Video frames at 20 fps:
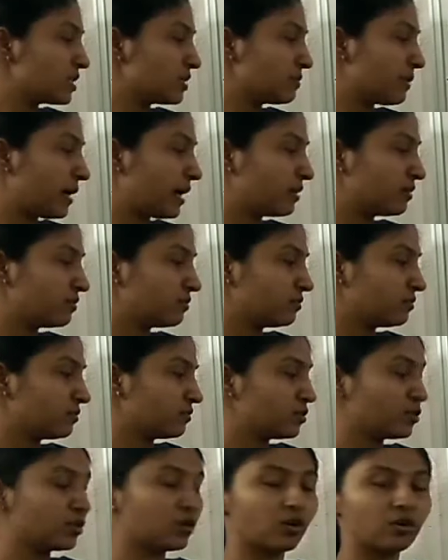And
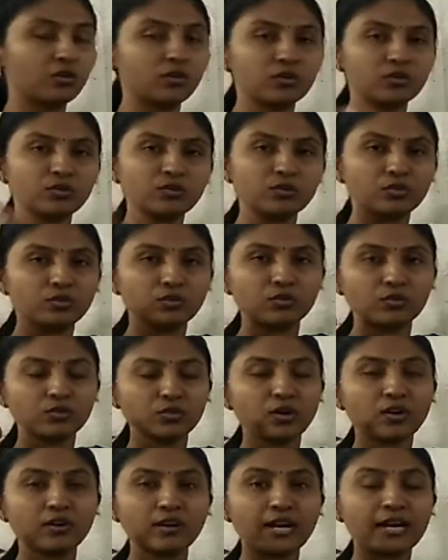
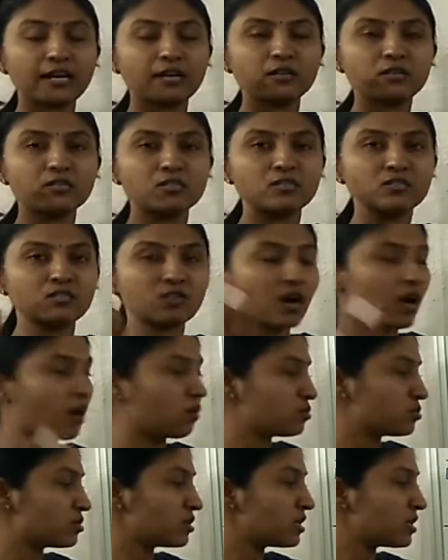your head is
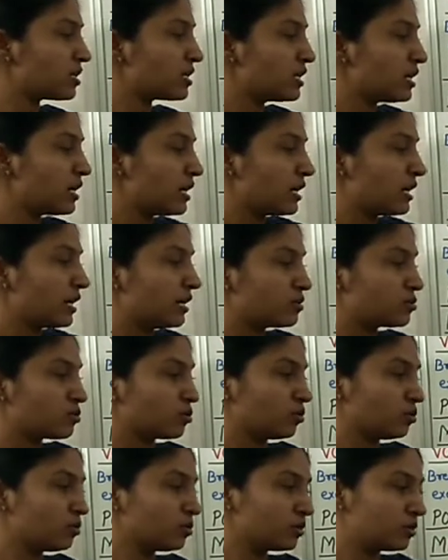drowsy.
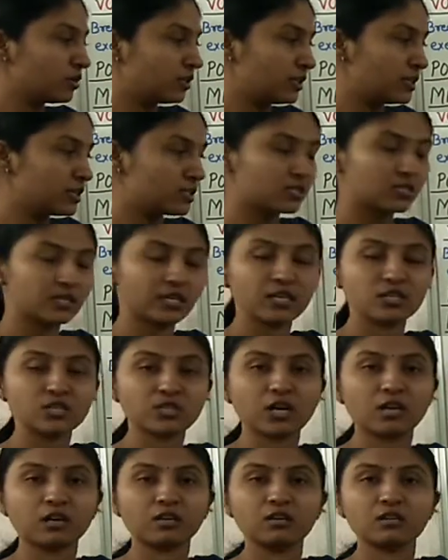So this stage
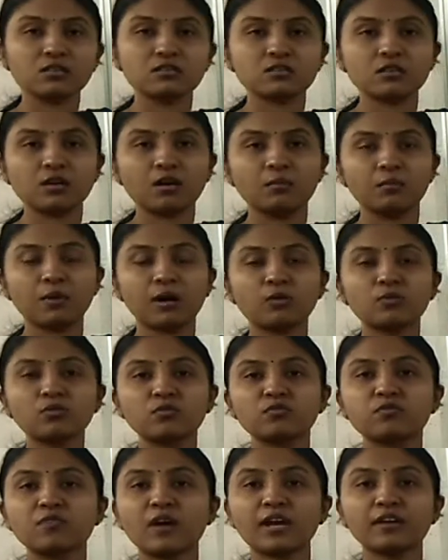occurs about
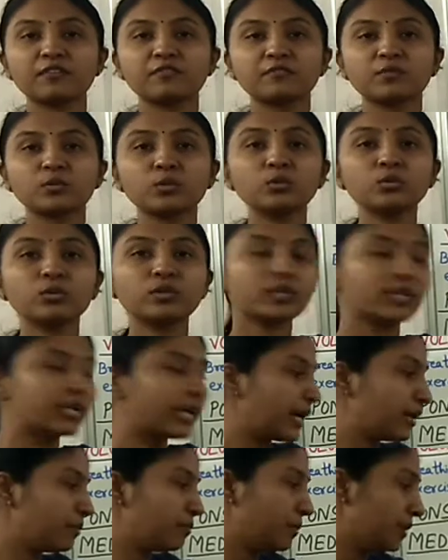5 to
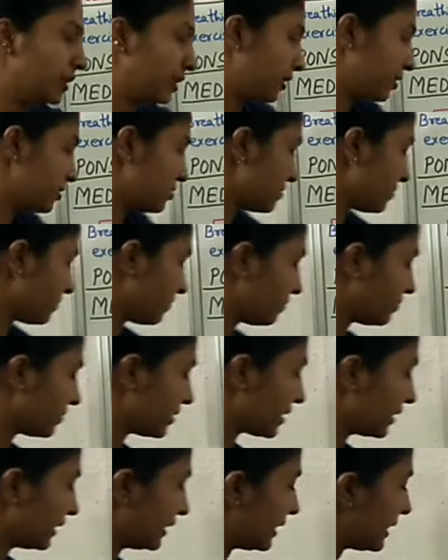10 minutes.
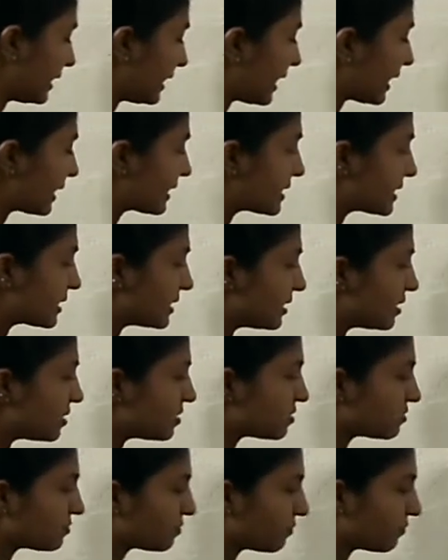The next
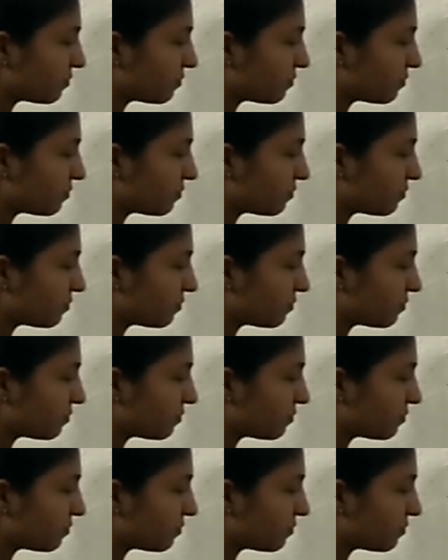is